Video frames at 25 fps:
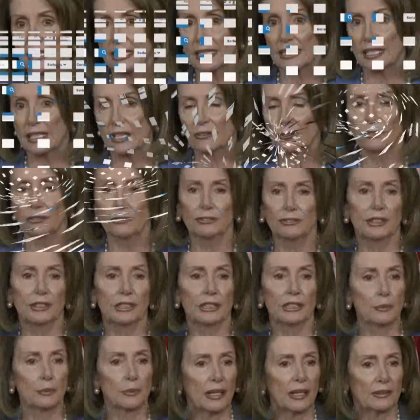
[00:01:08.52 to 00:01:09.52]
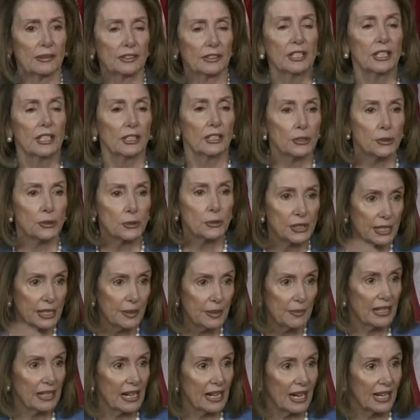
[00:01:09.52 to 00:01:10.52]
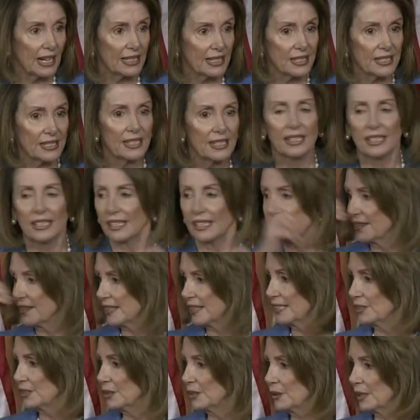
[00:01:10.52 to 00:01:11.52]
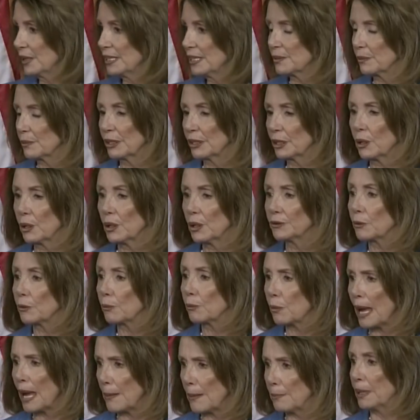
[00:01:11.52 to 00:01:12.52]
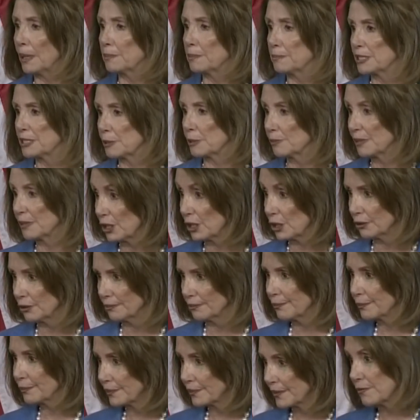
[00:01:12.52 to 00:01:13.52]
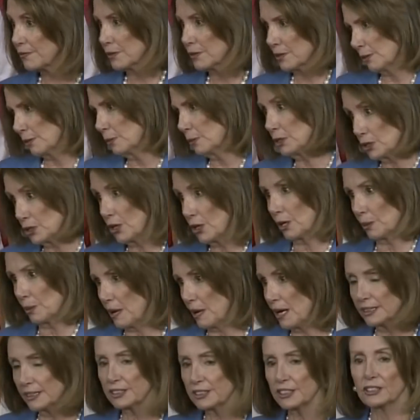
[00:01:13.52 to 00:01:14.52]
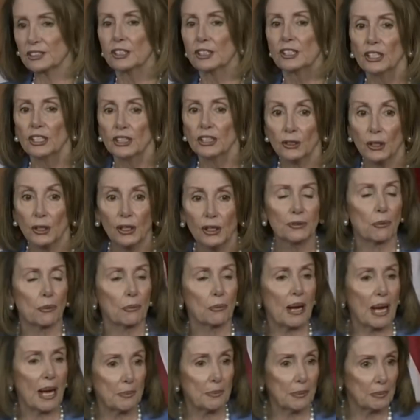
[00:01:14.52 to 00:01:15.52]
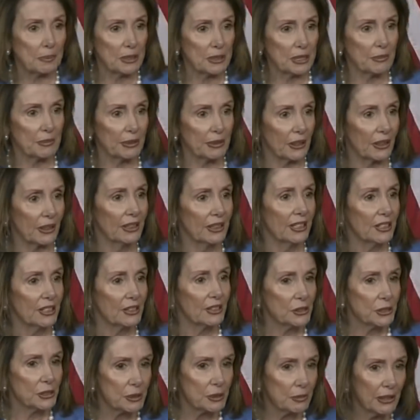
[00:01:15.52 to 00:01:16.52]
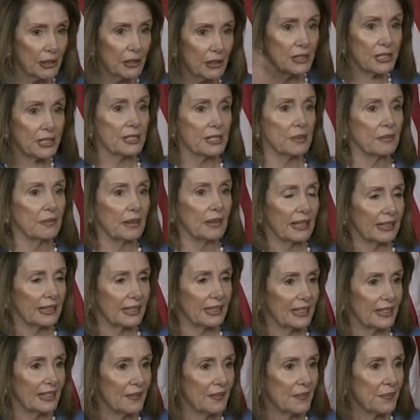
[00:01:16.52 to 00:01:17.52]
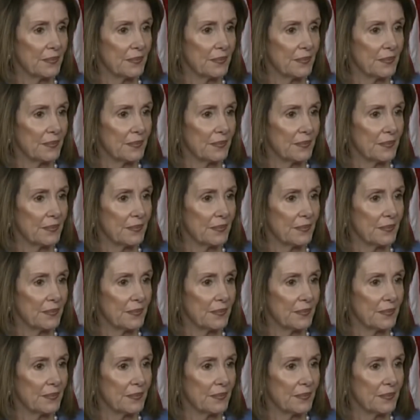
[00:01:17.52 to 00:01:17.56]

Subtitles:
Self-fulfilling prophecy. You demonize, and then we call it the wrap-up smear. If you want to talk politics, you call it the wrap-up smear. You smear somebody